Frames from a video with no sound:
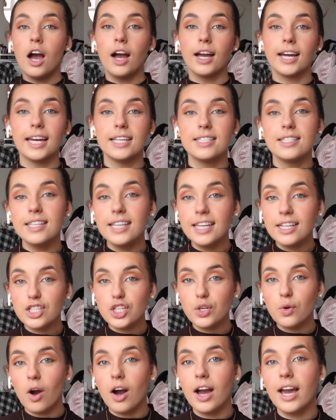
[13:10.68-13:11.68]
Okay, so the
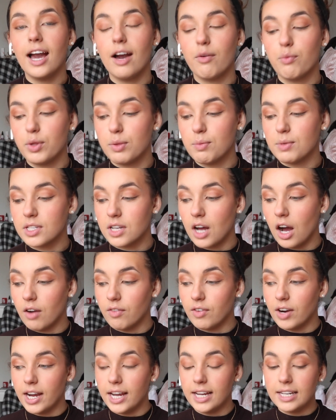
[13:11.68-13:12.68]
issue I have with
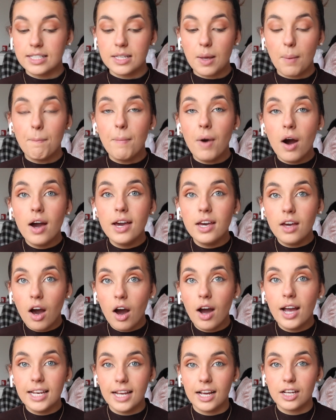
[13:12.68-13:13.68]
mascara is my
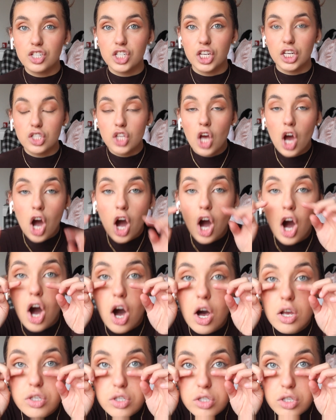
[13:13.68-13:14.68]
eyelashes
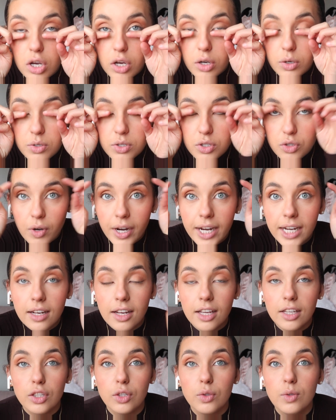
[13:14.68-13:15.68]
are so straight,
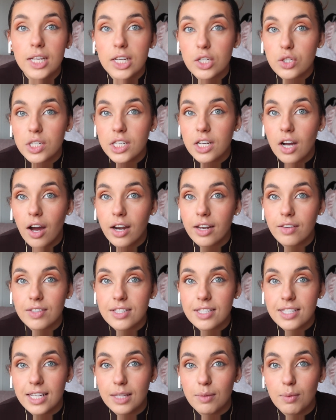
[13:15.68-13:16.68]
like you literally can't
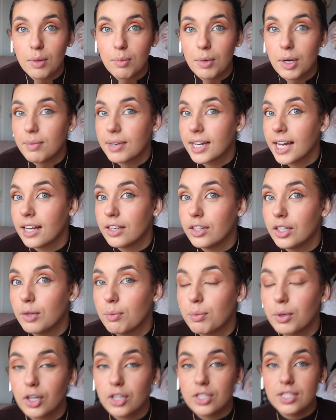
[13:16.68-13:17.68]
even see them at the moment, can you?
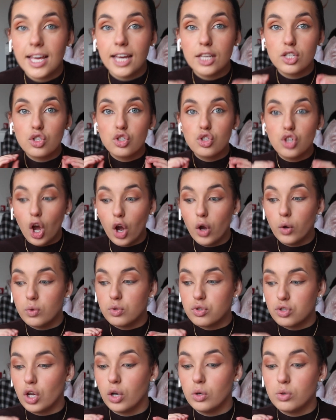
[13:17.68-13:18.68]
Because they're so,
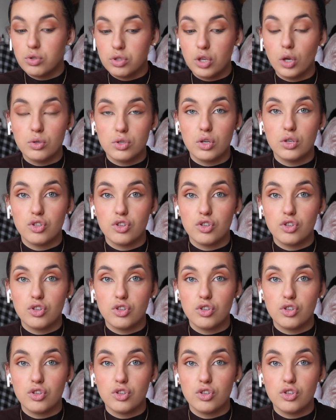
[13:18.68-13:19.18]
so, so, so